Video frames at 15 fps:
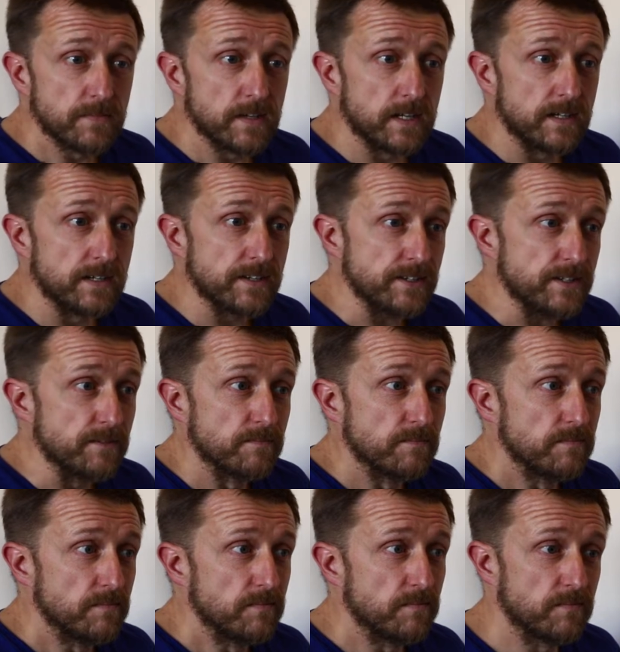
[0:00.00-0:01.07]
I
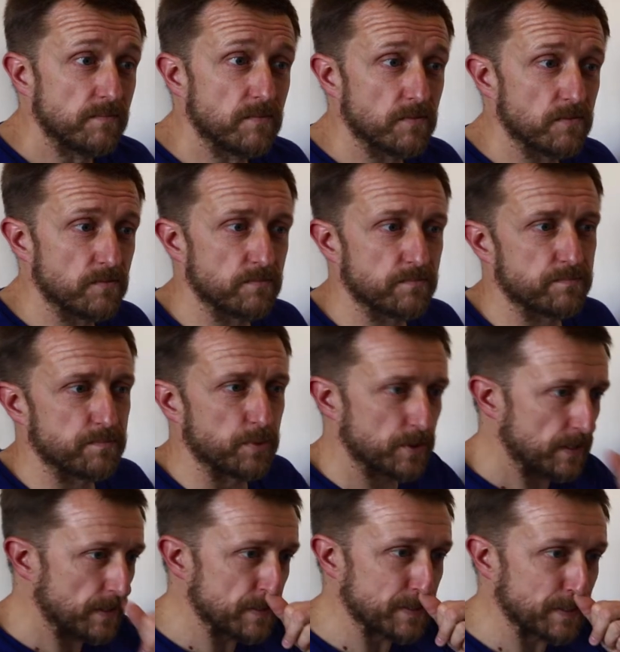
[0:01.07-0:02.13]
put
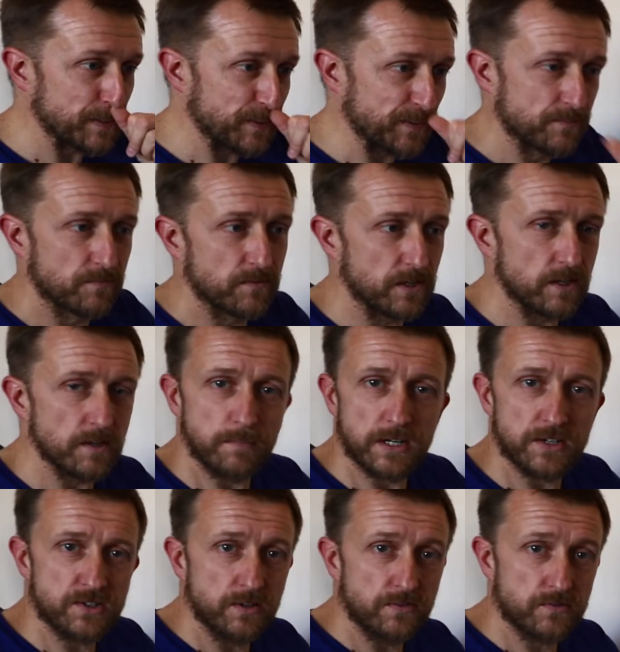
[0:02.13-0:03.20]
it into
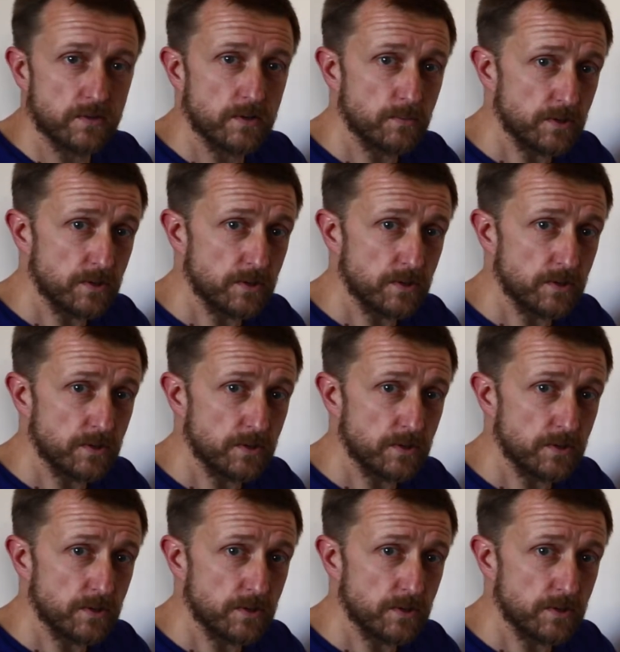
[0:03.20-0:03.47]
my software.